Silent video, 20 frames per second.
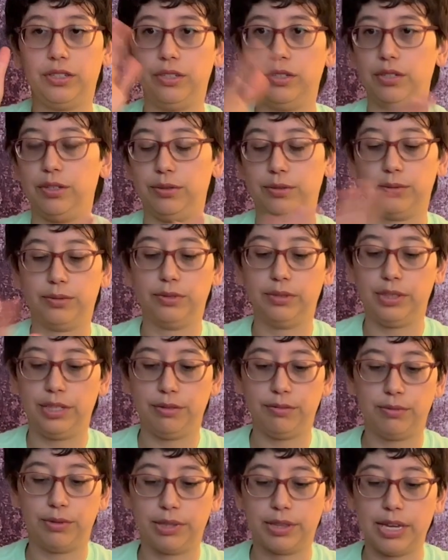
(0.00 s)
you know,
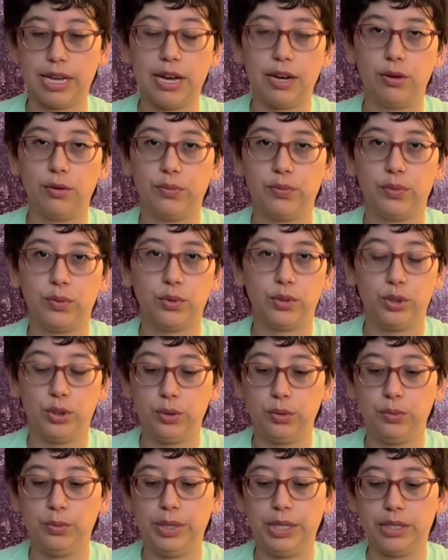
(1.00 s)
live without for
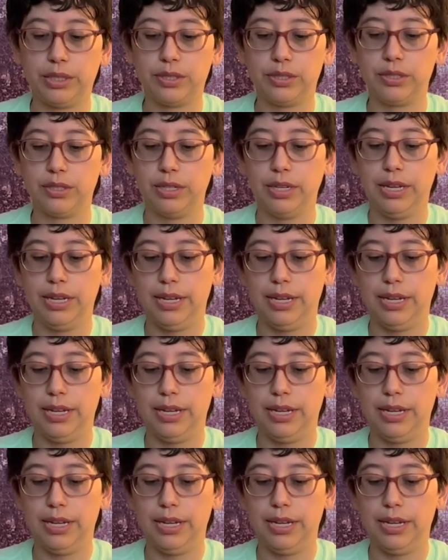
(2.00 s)
2 weeks.